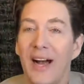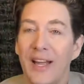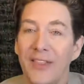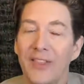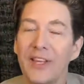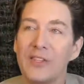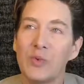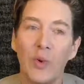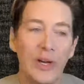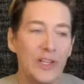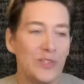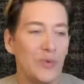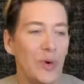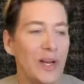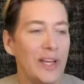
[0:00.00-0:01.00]
this one
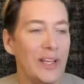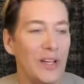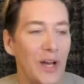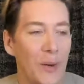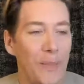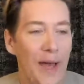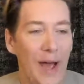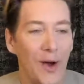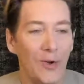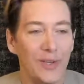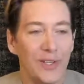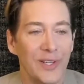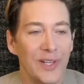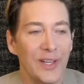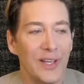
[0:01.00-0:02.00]
is really about
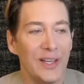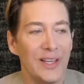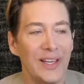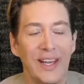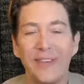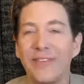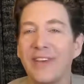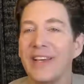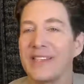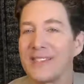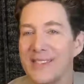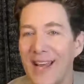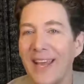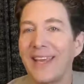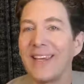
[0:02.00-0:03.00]
living a
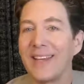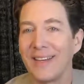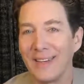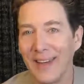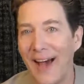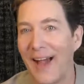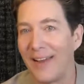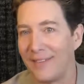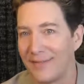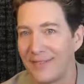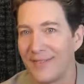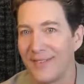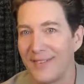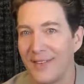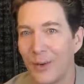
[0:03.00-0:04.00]
psychic
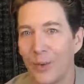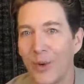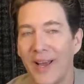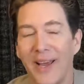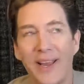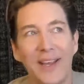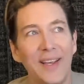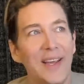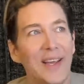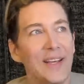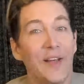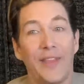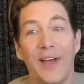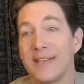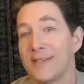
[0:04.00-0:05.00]
life. Okay,
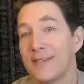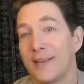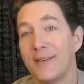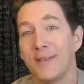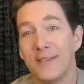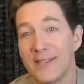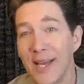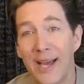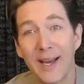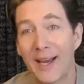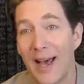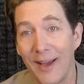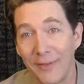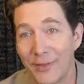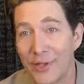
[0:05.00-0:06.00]
now that's a
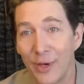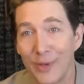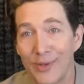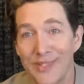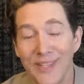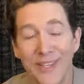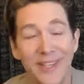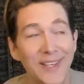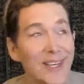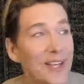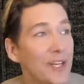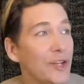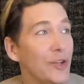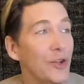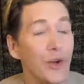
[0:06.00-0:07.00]
title I've chosen.
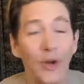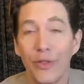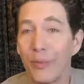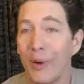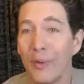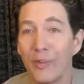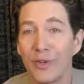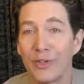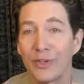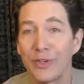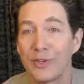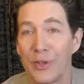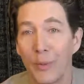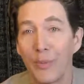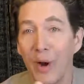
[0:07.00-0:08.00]
You know the
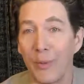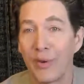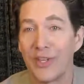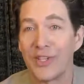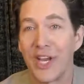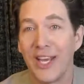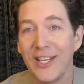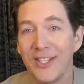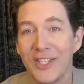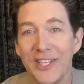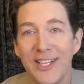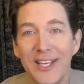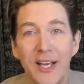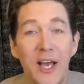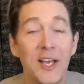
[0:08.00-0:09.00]
publishers, they'll probably change it,
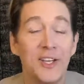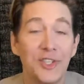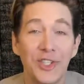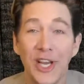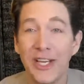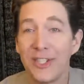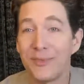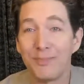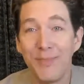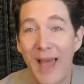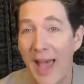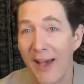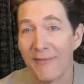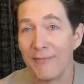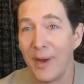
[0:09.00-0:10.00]
change
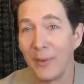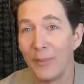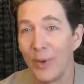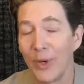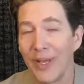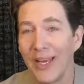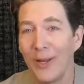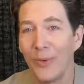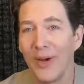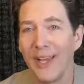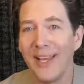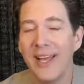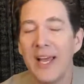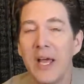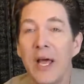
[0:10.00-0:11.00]
half my book anyway.
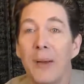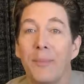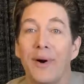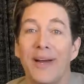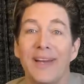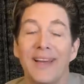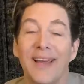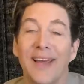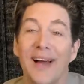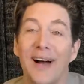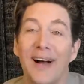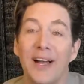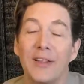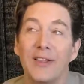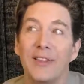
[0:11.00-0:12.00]
But
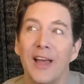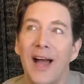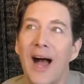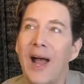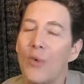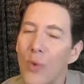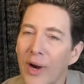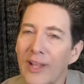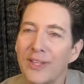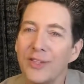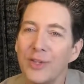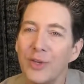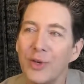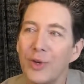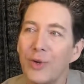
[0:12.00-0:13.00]
I wanted
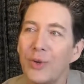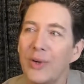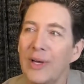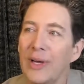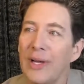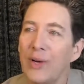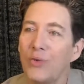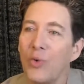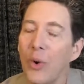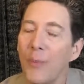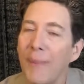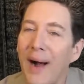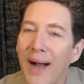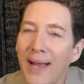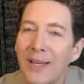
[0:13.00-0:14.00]
to
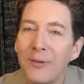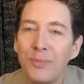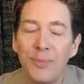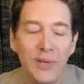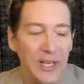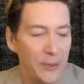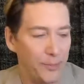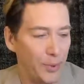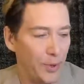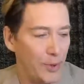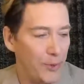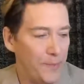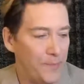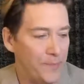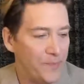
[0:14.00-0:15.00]
remind
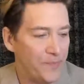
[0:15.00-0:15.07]
people